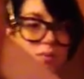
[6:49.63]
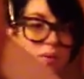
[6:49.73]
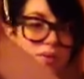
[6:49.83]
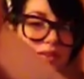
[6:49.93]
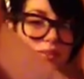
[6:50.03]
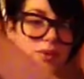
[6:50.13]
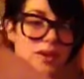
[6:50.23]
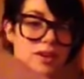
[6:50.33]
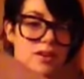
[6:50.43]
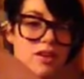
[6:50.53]
Maybe this way?
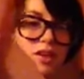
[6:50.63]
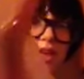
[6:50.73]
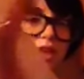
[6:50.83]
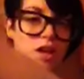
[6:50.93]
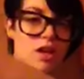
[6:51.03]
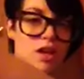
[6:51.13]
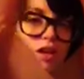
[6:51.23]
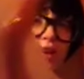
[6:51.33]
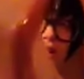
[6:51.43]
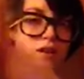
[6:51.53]

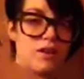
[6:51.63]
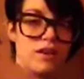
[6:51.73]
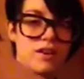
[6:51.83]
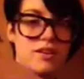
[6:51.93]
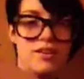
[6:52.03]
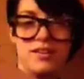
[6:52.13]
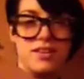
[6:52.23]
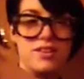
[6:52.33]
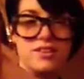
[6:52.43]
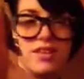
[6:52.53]
Yeah?
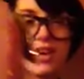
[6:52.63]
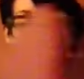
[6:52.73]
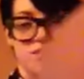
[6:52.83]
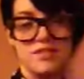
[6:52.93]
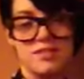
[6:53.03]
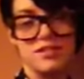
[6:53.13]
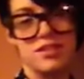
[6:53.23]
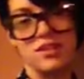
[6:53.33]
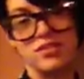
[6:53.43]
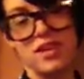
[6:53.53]
Little sass?
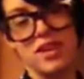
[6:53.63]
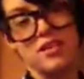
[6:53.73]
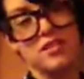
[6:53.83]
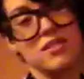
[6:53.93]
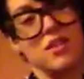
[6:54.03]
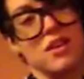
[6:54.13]
No sass?